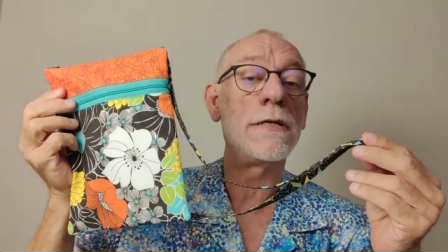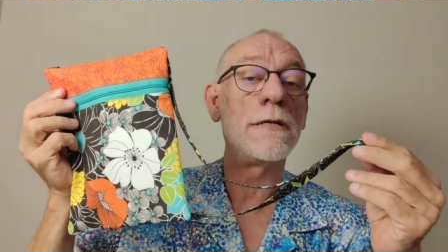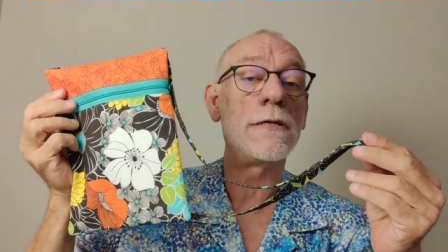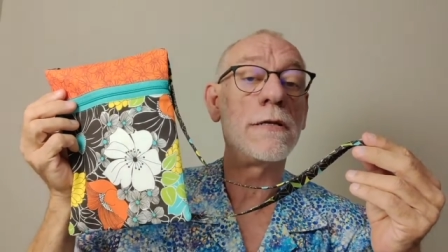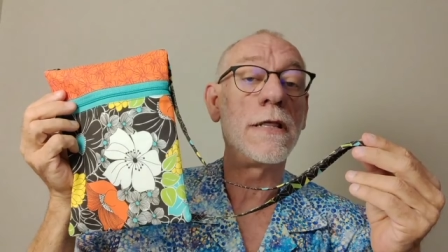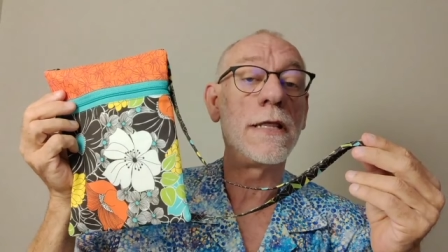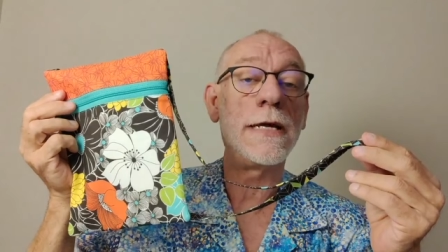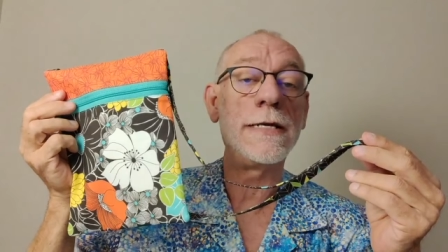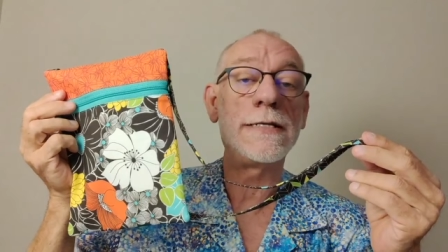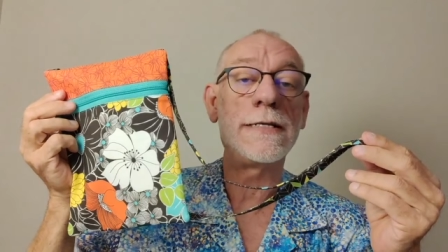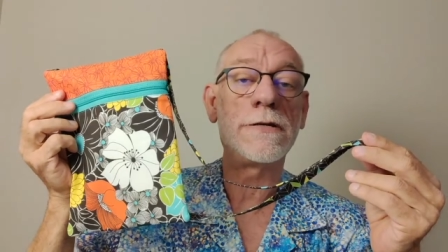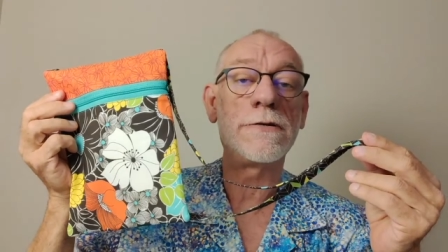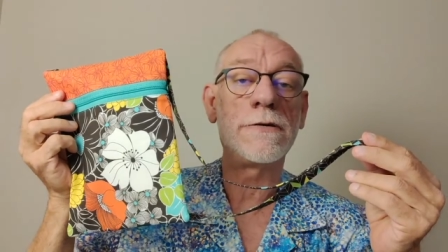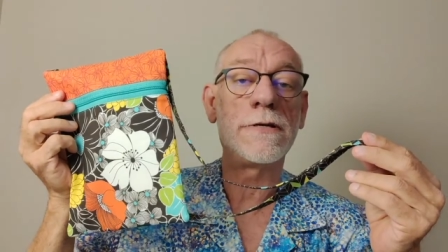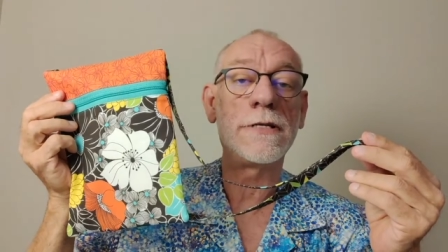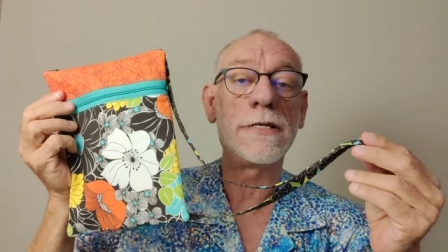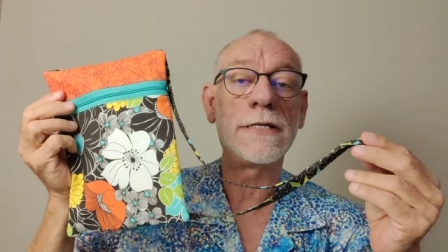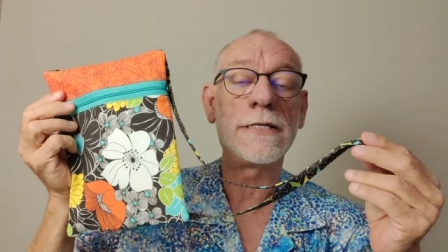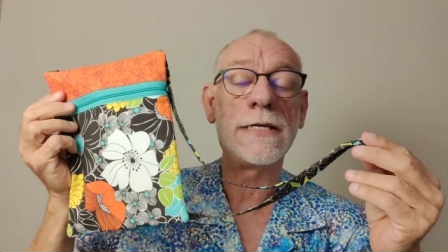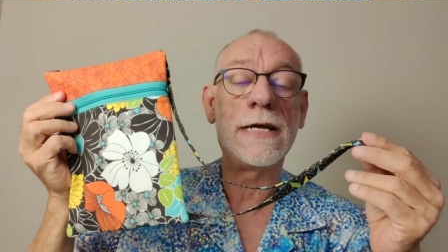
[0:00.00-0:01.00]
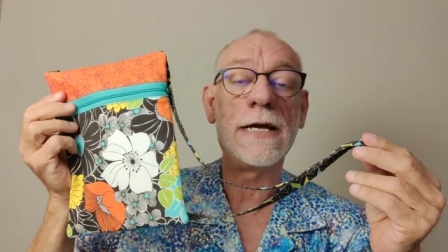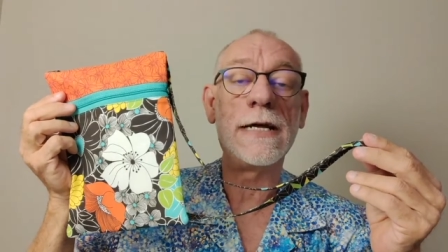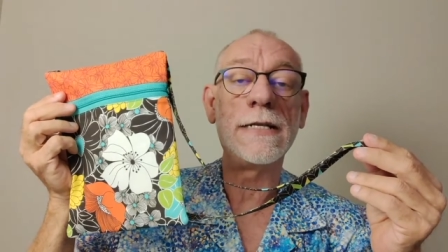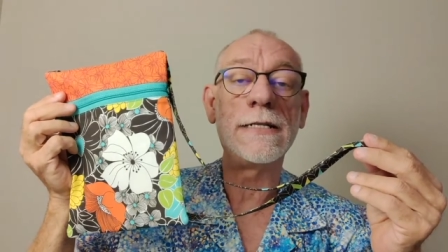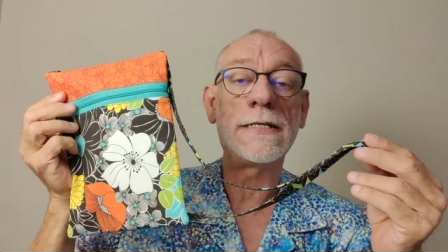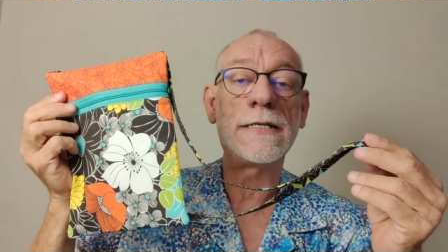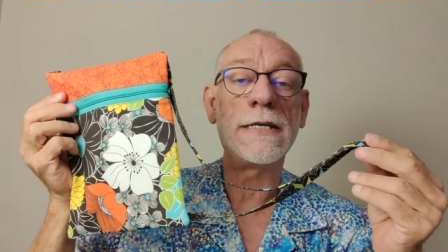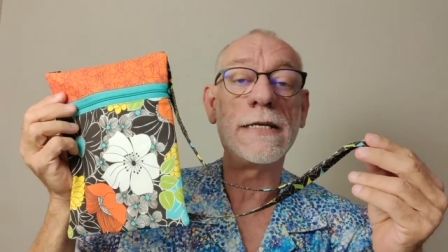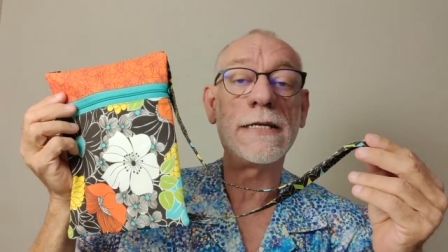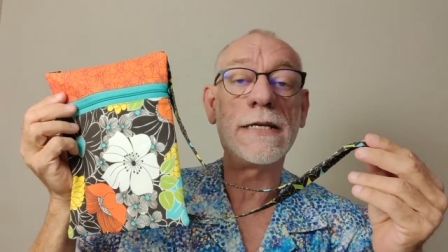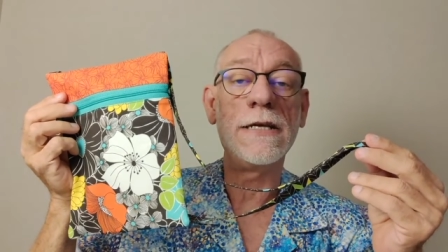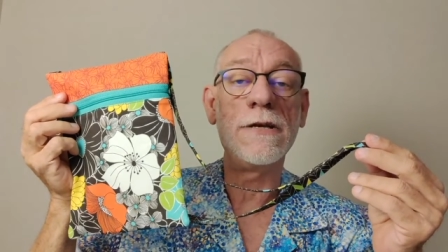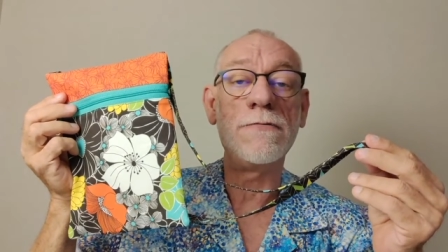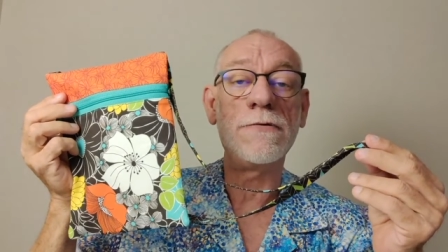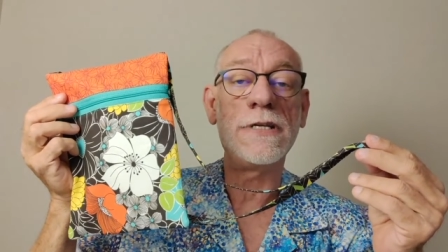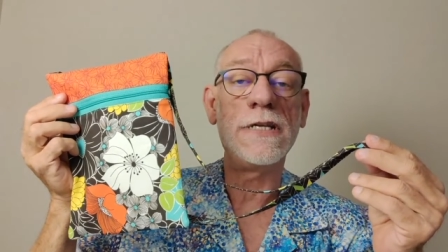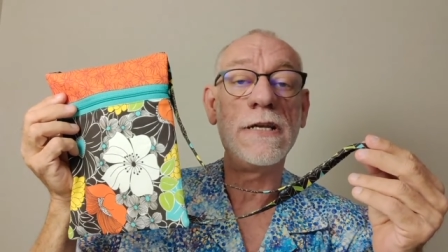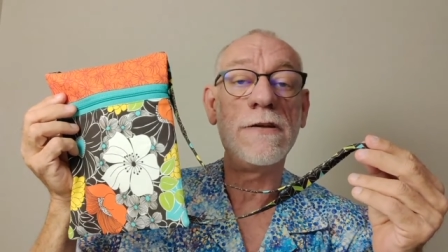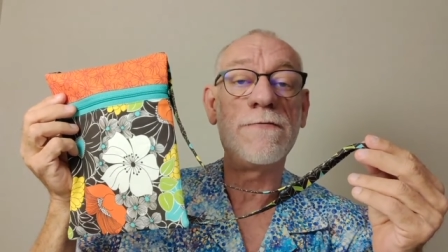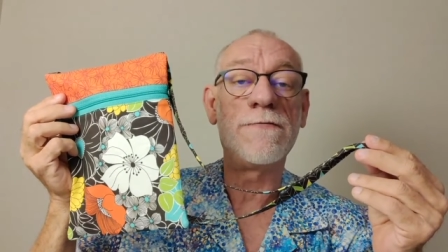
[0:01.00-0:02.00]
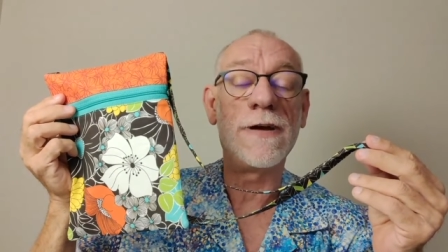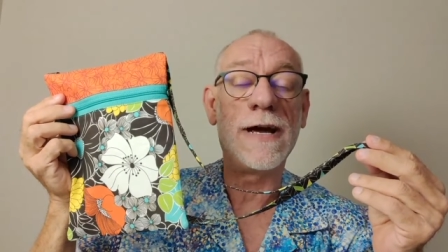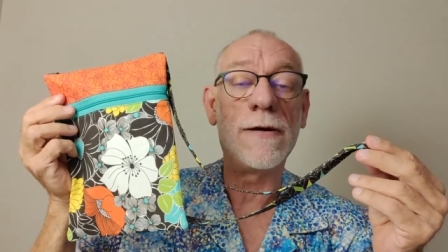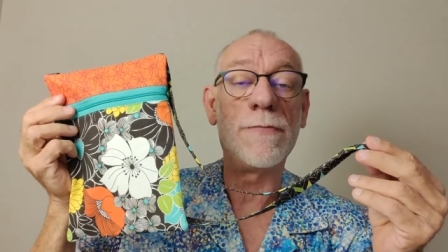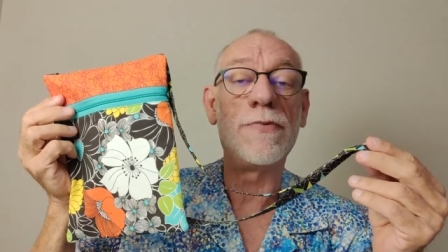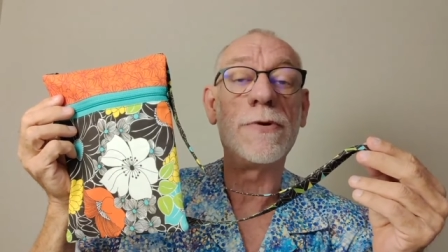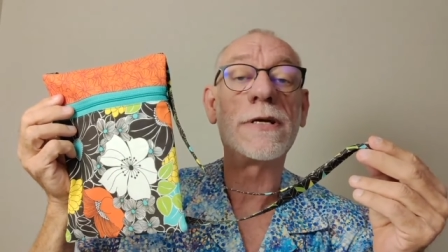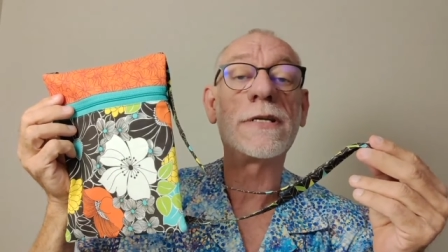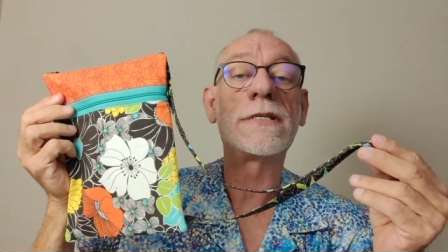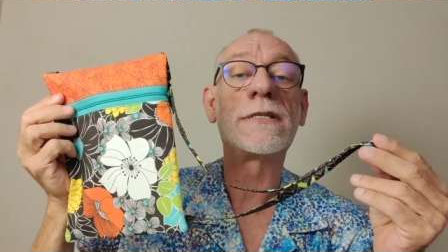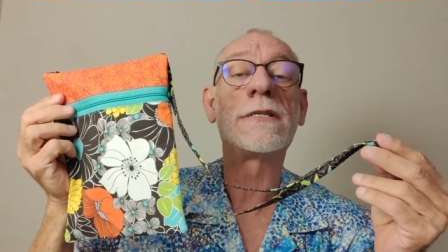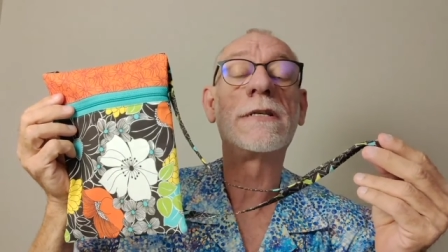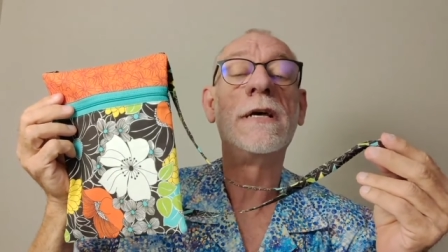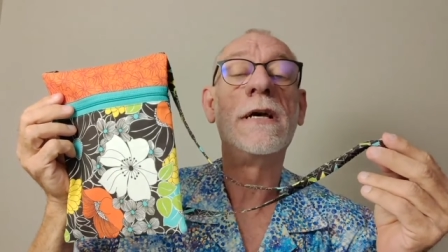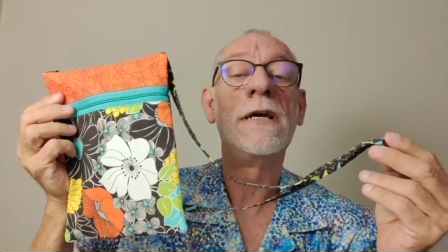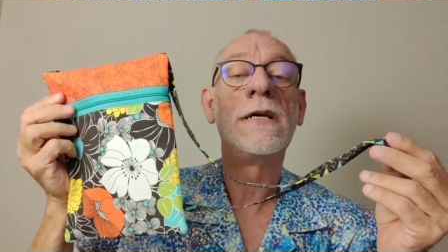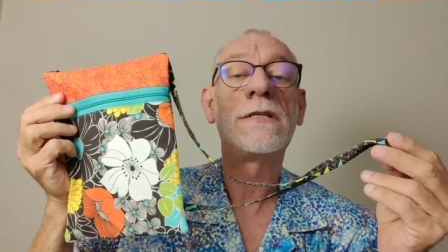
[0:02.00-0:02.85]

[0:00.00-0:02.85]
Lazy Girl Designs and QT Fabrics.